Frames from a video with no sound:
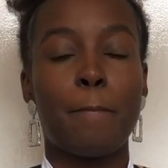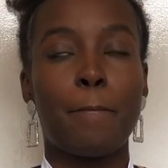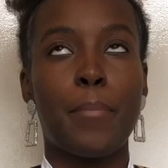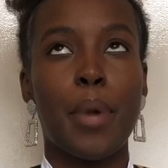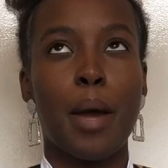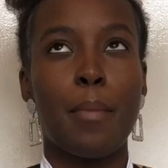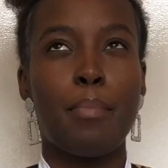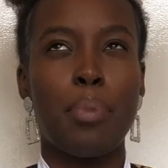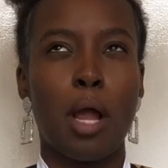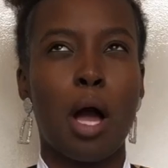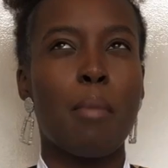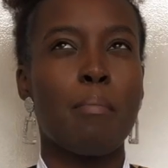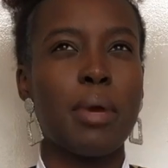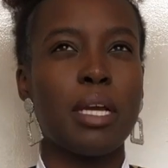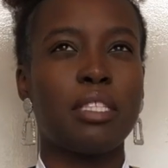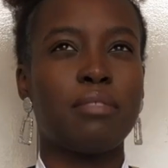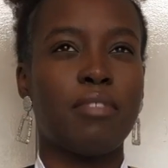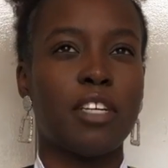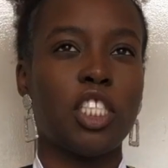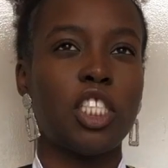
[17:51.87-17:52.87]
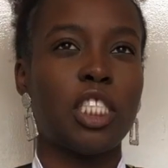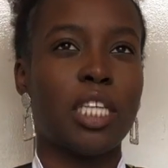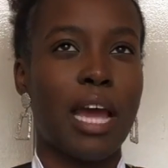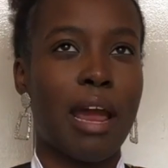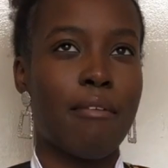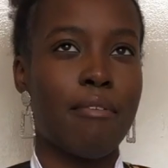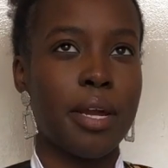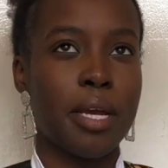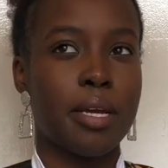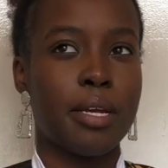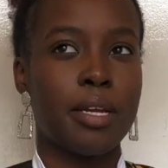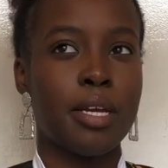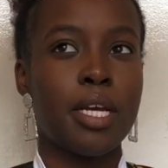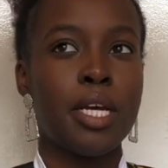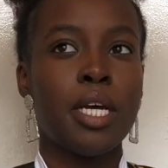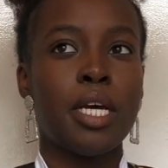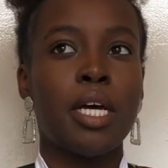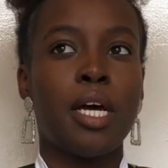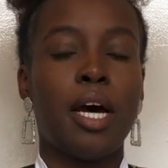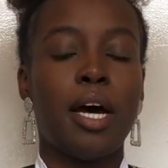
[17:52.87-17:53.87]
a plant-based vegetarian,
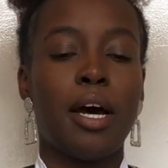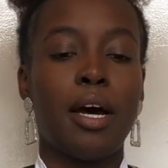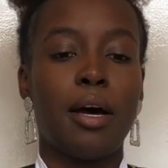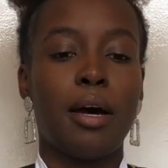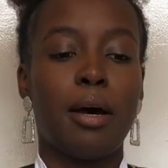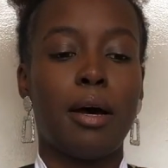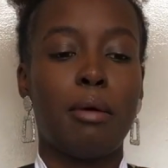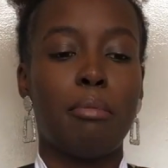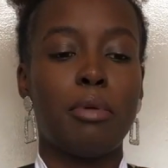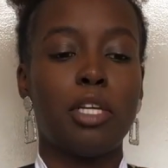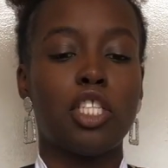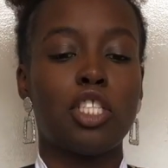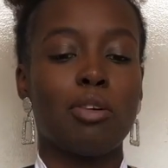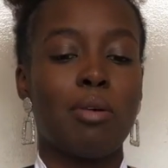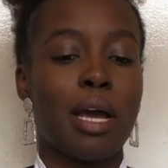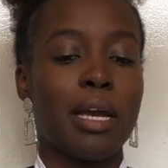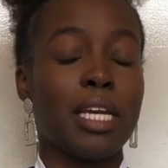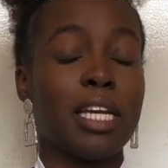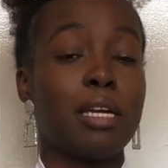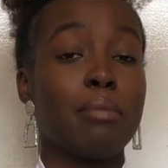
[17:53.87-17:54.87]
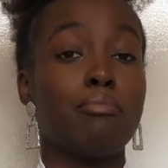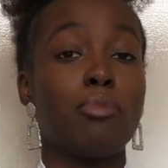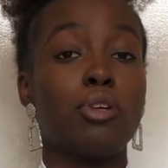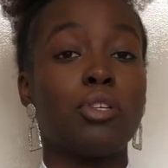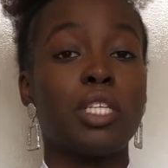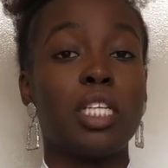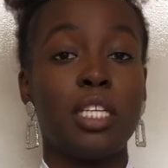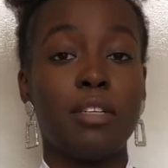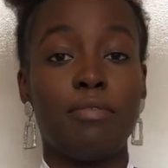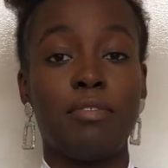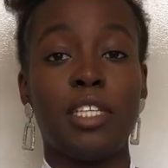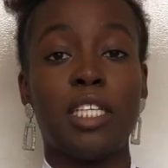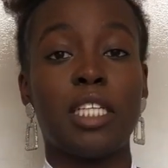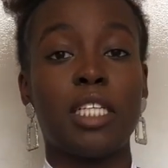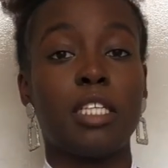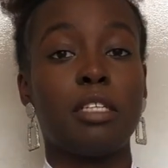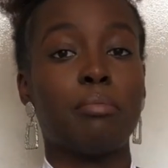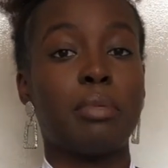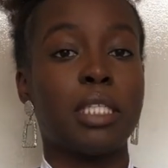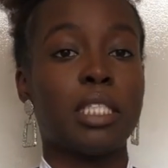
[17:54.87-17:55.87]
so I eat mostly
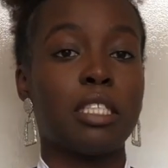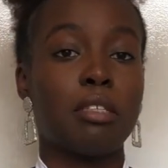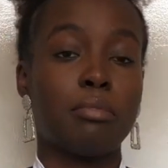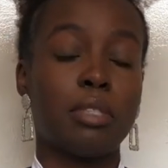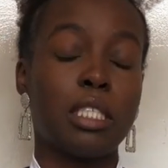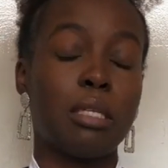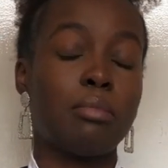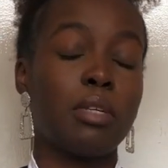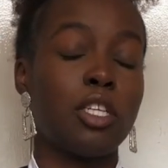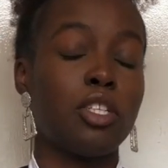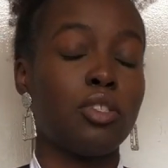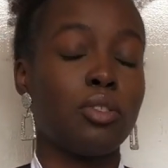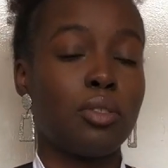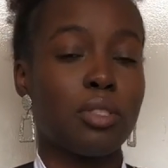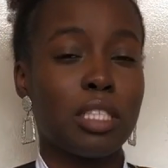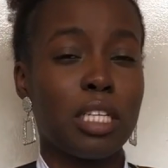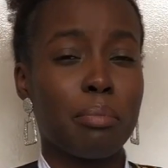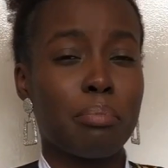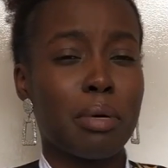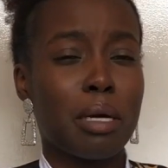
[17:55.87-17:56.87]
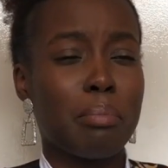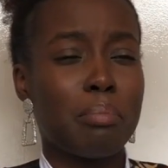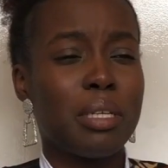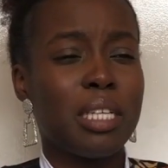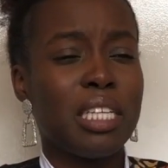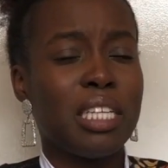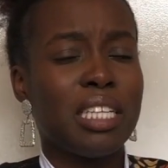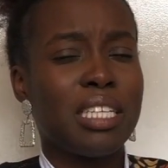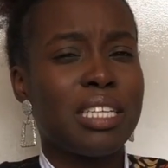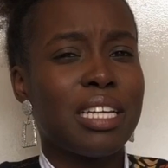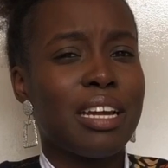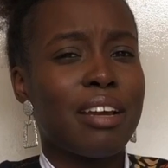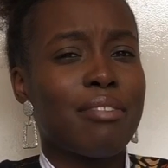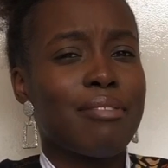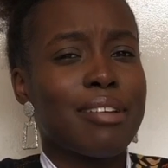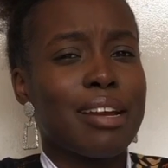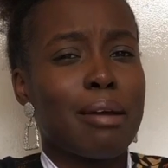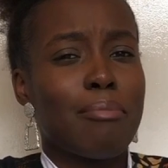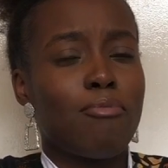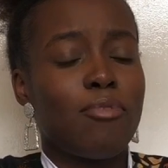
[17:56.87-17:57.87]
vegan, but sometimes I do slip up and eat
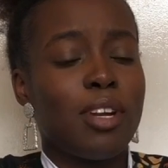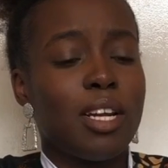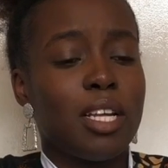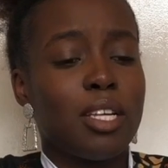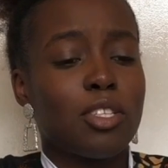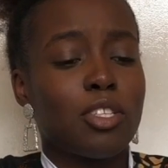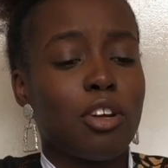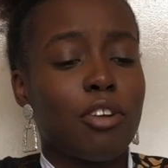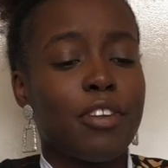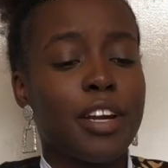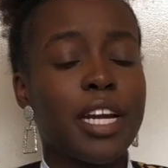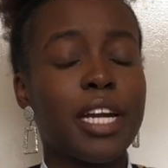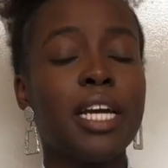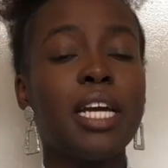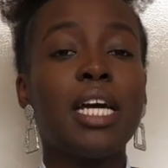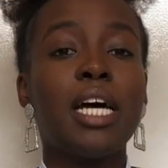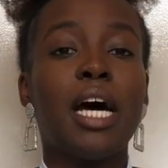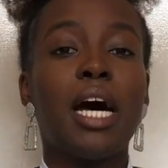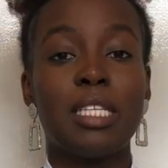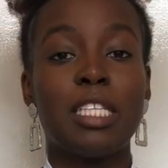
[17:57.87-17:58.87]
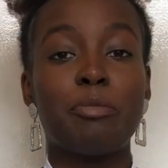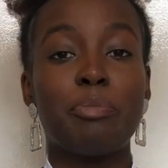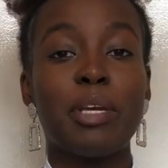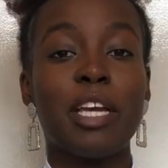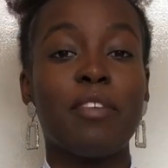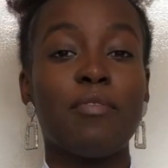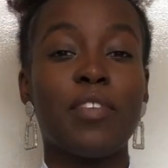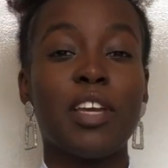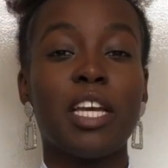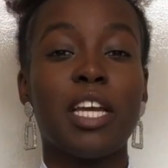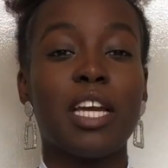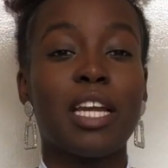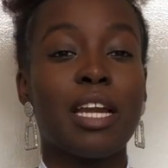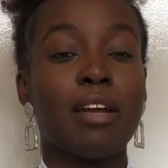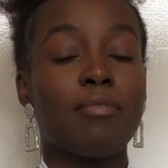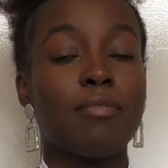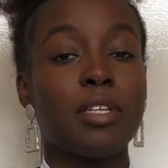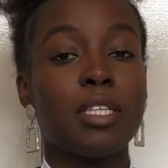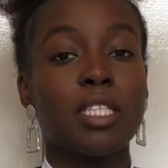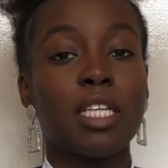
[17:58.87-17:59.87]
dairy. I'm really sorry. Since being vegan,
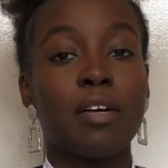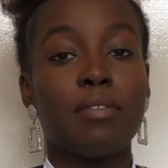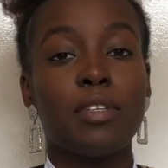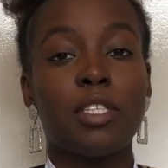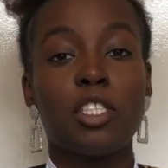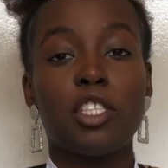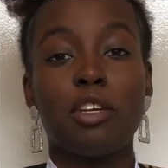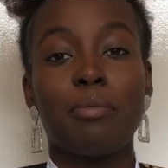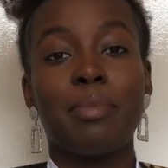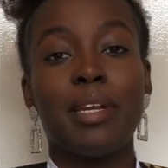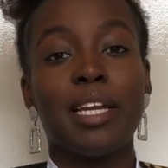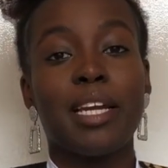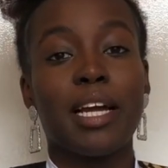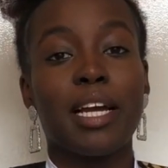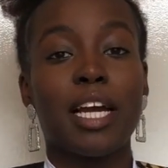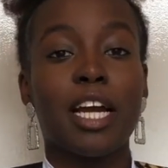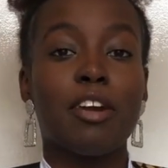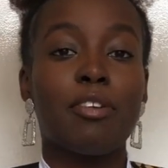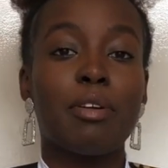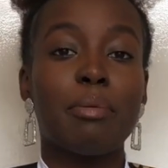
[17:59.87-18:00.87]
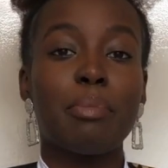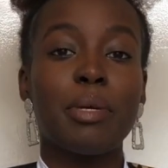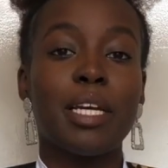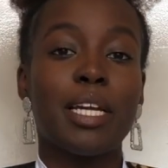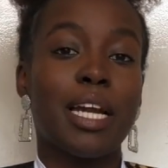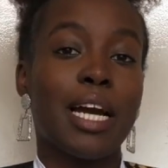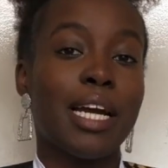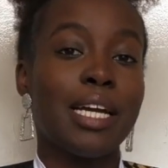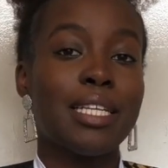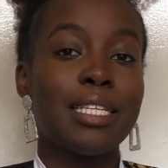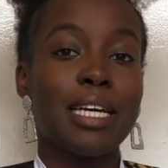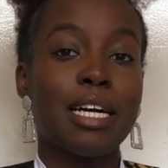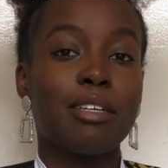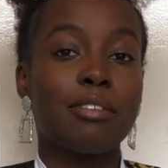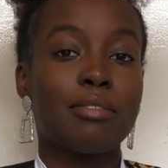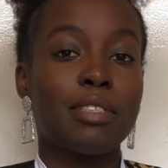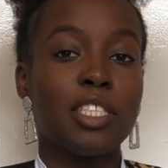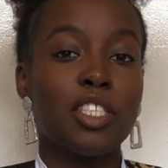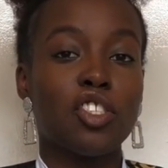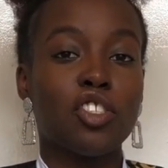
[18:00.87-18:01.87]
I've discovered so many like Caribbean ITAL
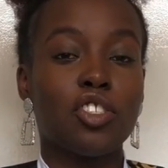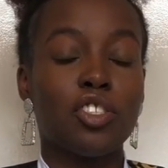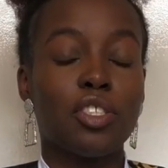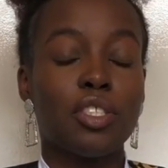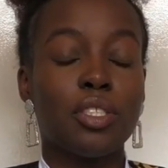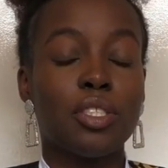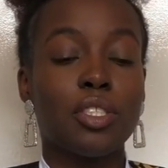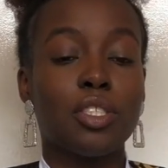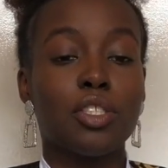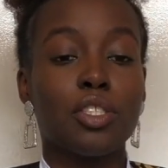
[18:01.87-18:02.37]
restaurants,